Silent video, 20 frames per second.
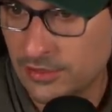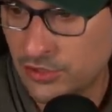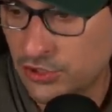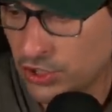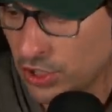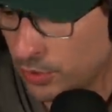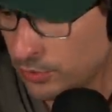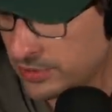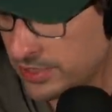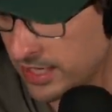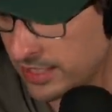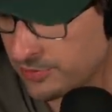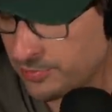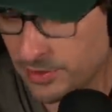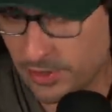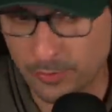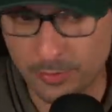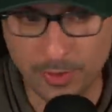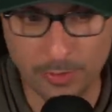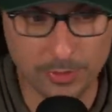Joe, text
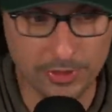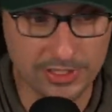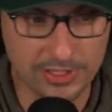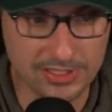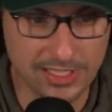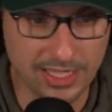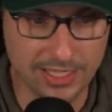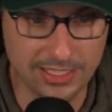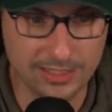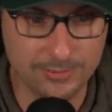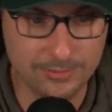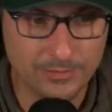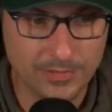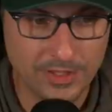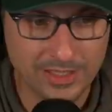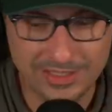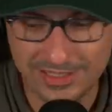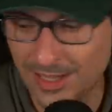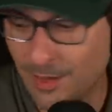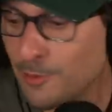me. Are people excited?
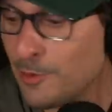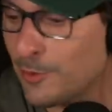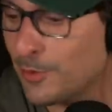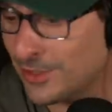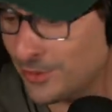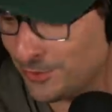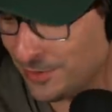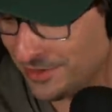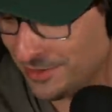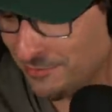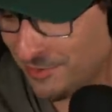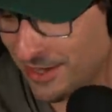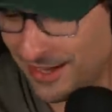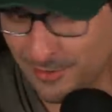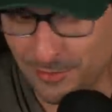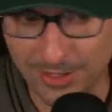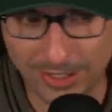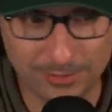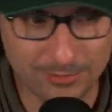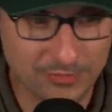Tell me what they're really
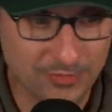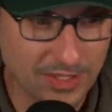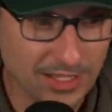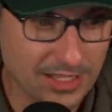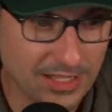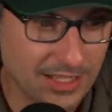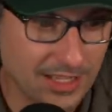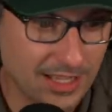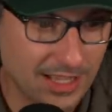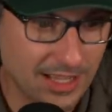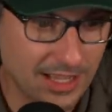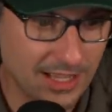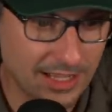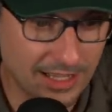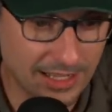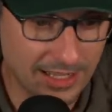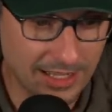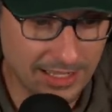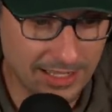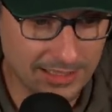mad about.
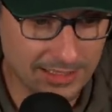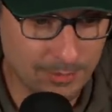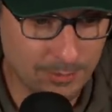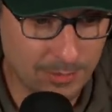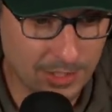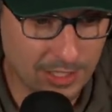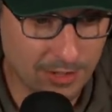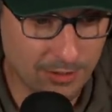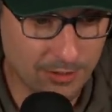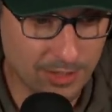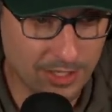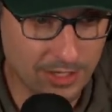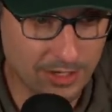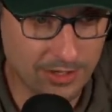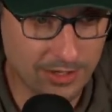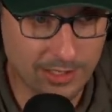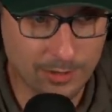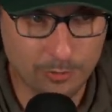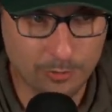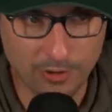Uh, let me go here.
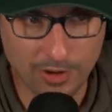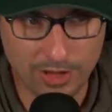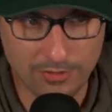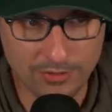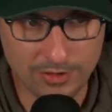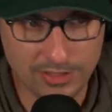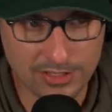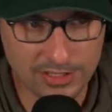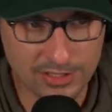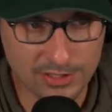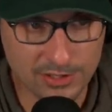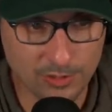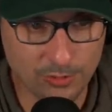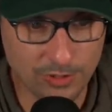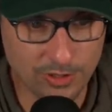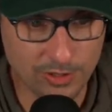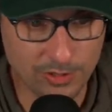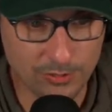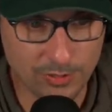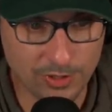I got a private
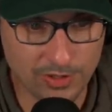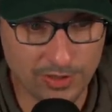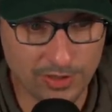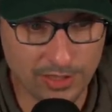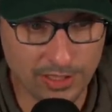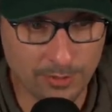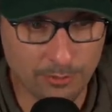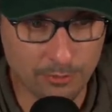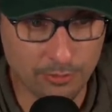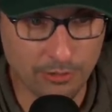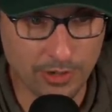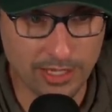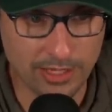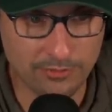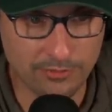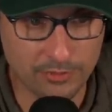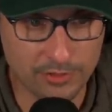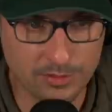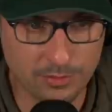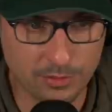Discord with uh,
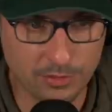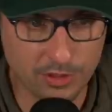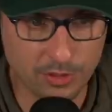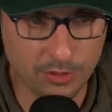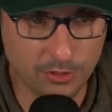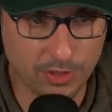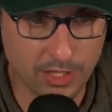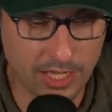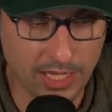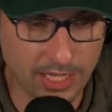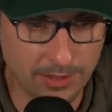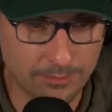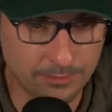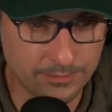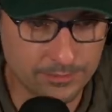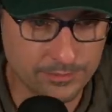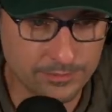Brennan for some Q and A.